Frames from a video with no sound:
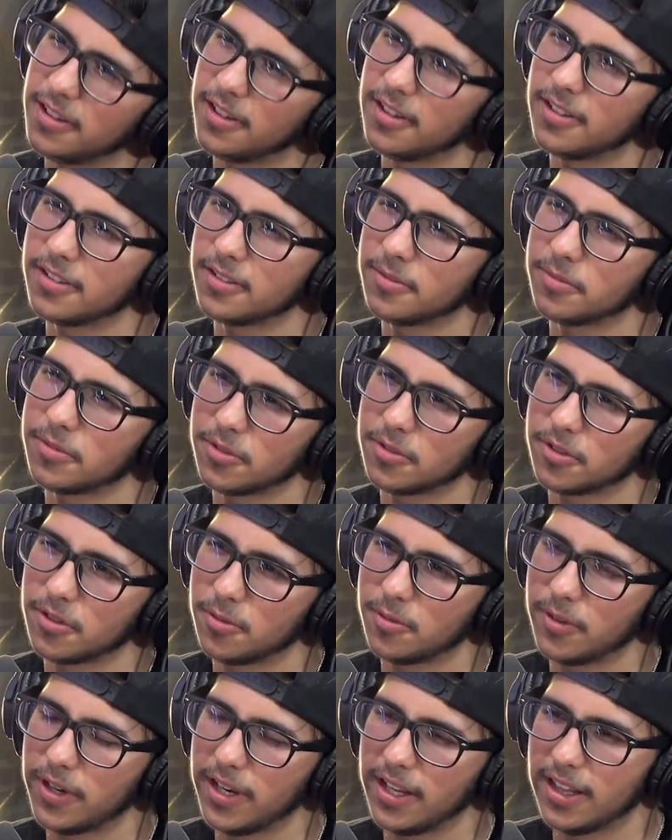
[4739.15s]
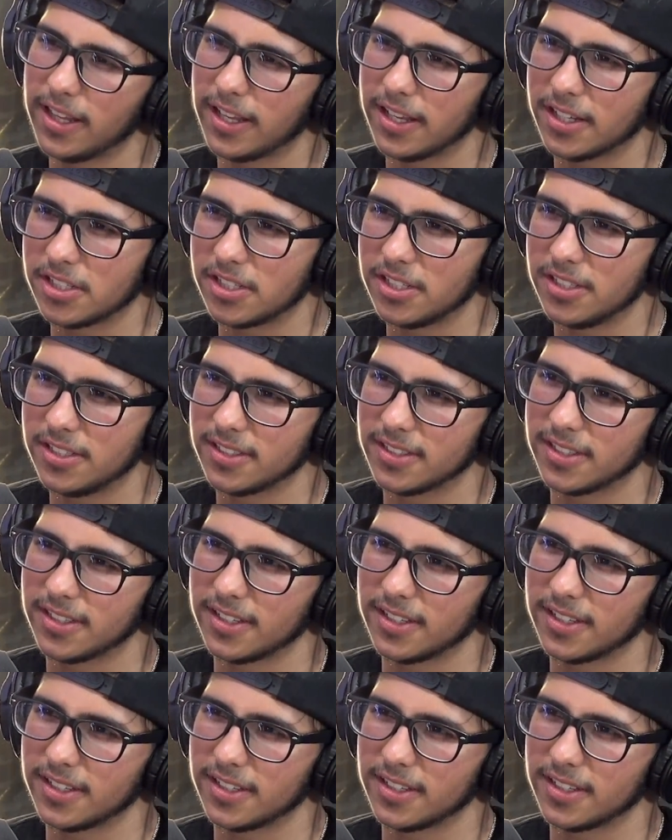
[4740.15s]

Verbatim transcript: some sort of way. Like she's like